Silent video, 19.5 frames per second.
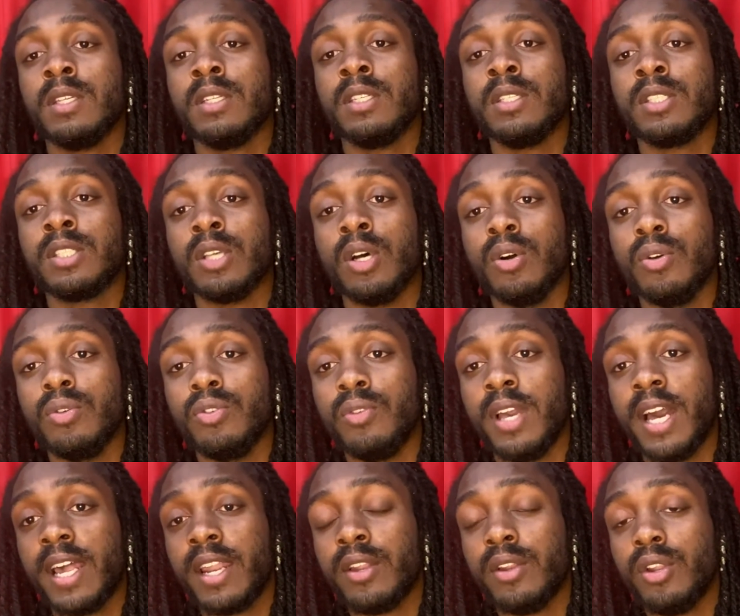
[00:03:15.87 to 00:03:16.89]
So you
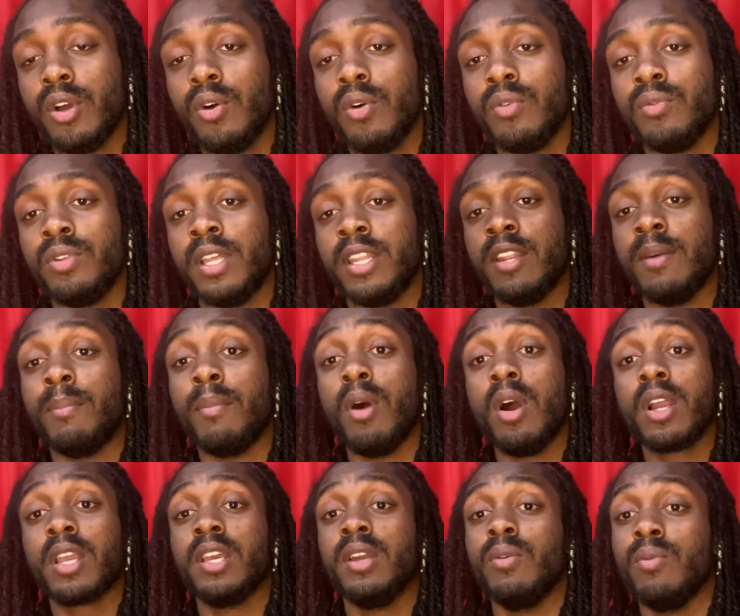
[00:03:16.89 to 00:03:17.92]
got to know that the
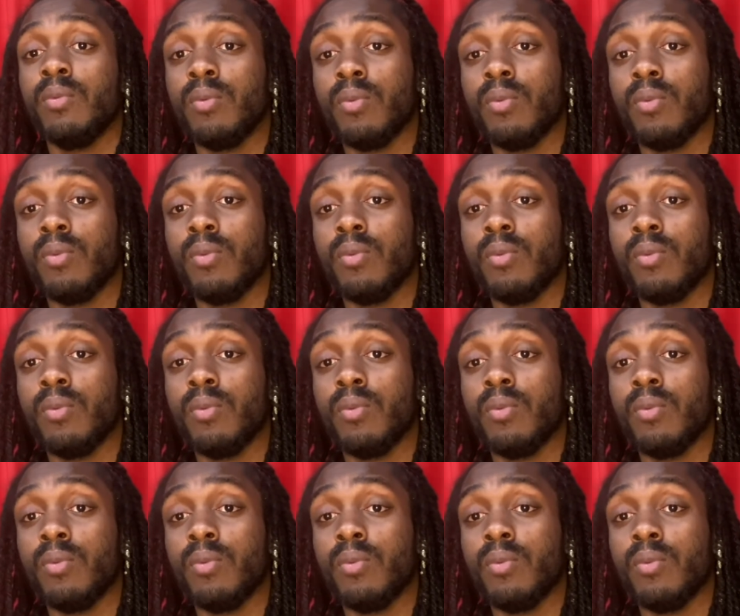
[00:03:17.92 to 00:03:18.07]
market